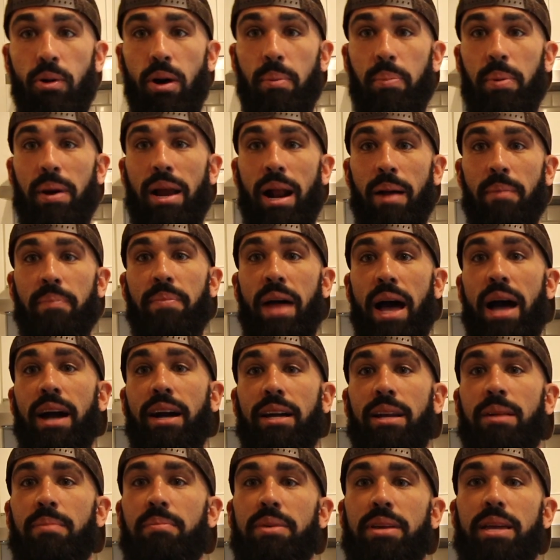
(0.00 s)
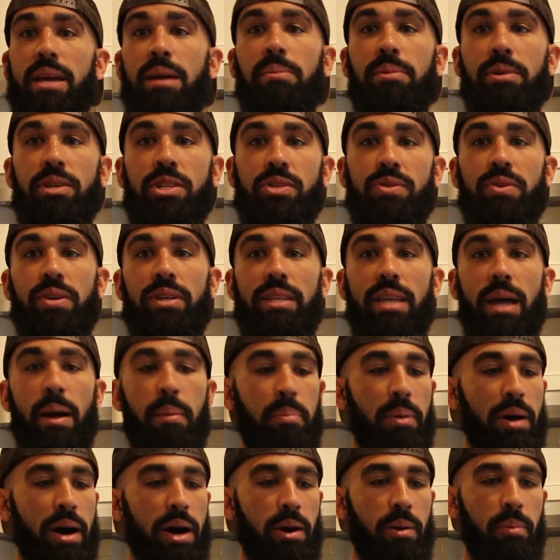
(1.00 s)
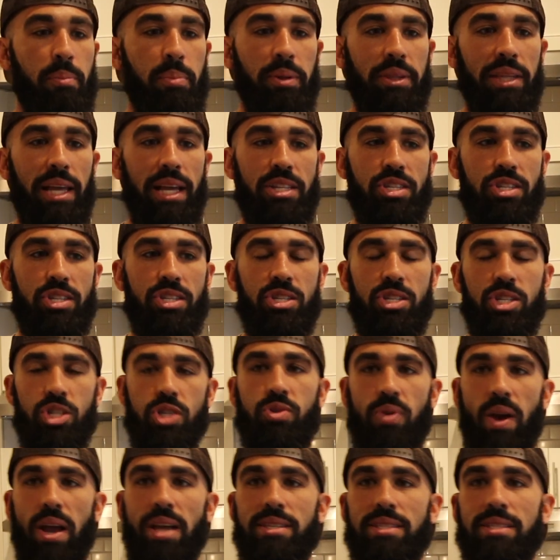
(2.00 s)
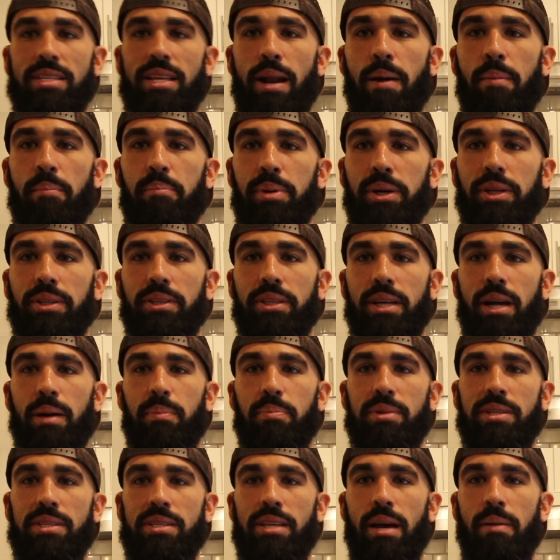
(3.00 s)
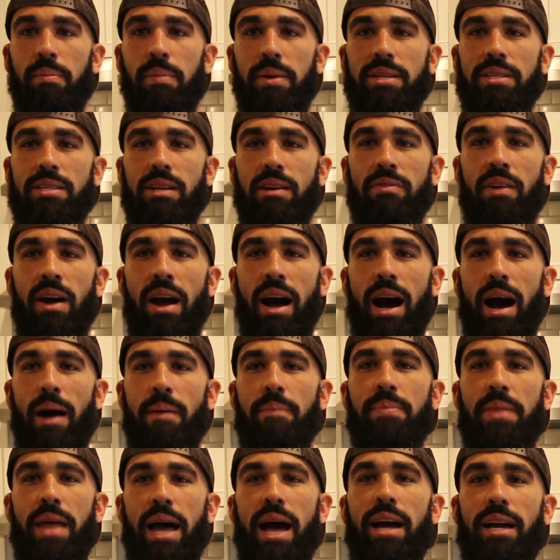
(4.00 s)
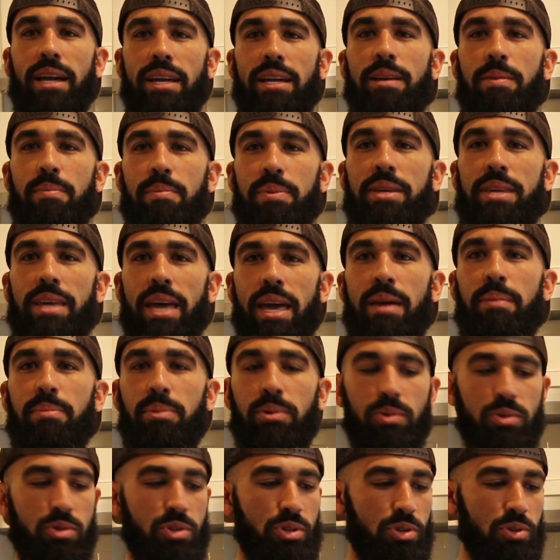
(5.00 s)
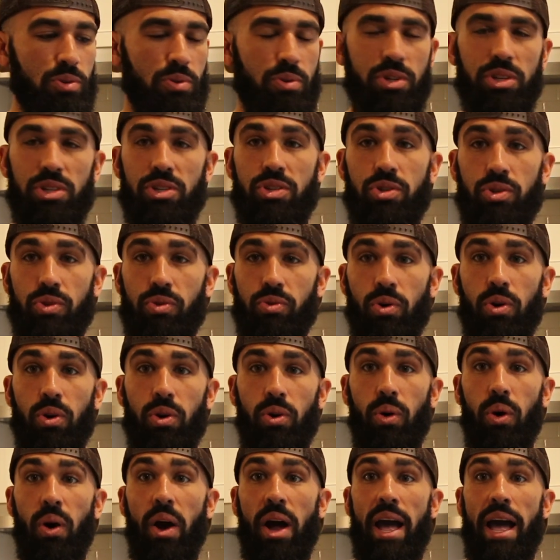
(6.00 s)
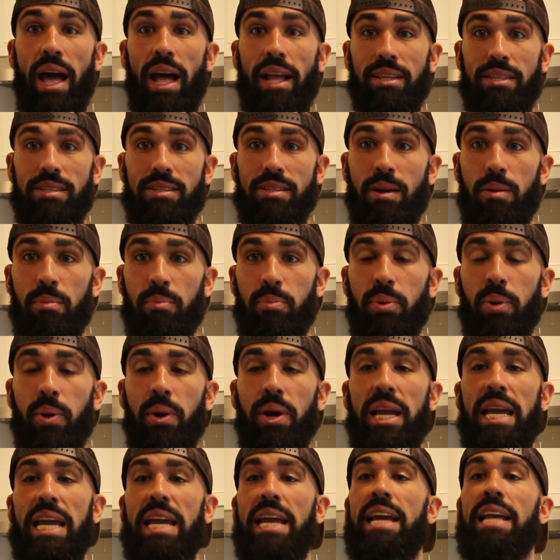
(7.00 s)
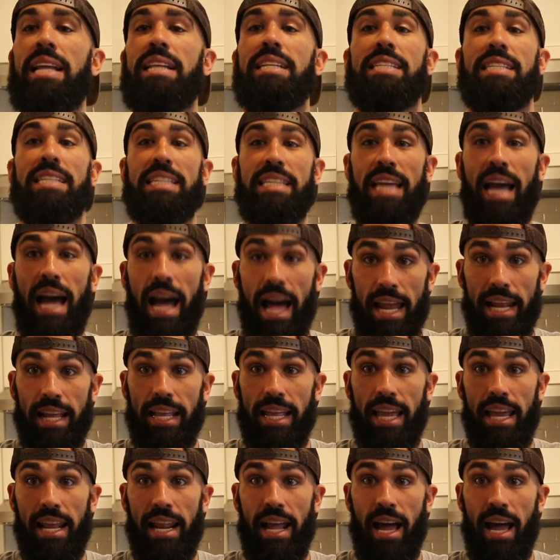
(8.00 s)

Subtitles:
up and I'm not gonna be able to drink that bottle, but that stress that I'm building up inside myself, I'm not gonna be able to control. At some point, it's gotta get